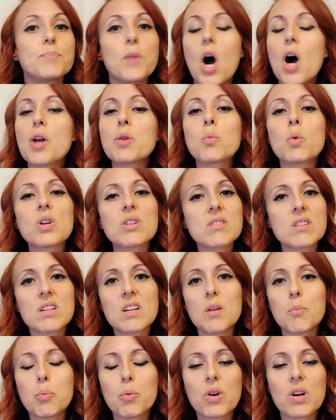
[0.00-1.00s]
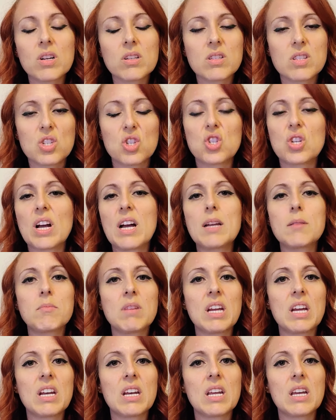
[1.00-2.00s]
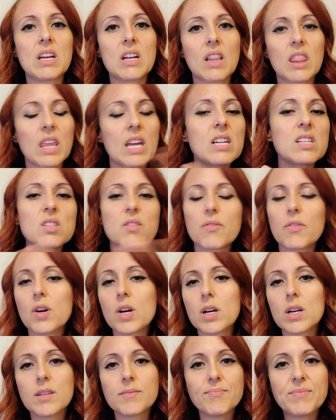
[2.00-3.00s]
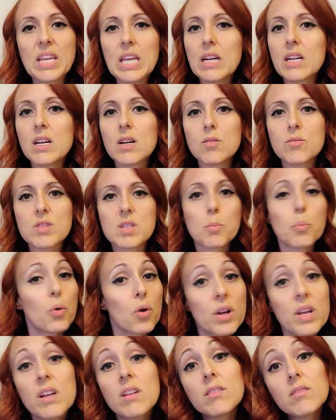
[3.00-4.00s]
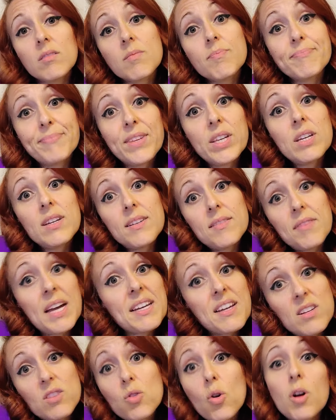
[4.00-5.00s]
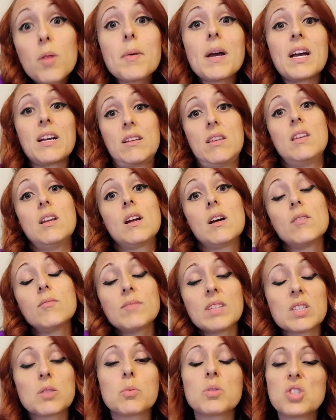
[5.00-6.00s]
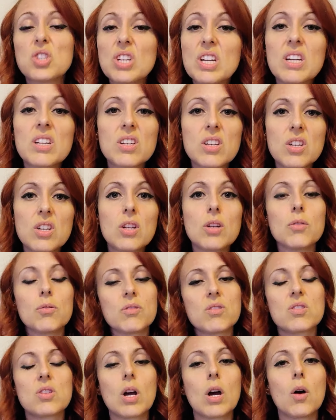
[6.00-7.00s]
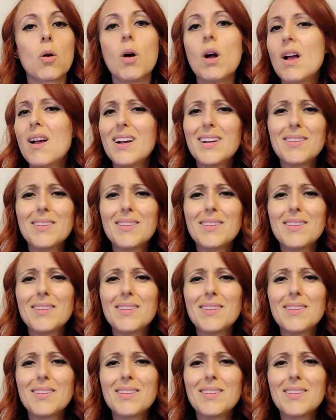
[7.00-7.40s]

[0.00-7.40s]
onwards and upwards to Sean Mannion. Thanks for, you know, supporting the Vikings quarterback. You know, that's what you needed to do. So,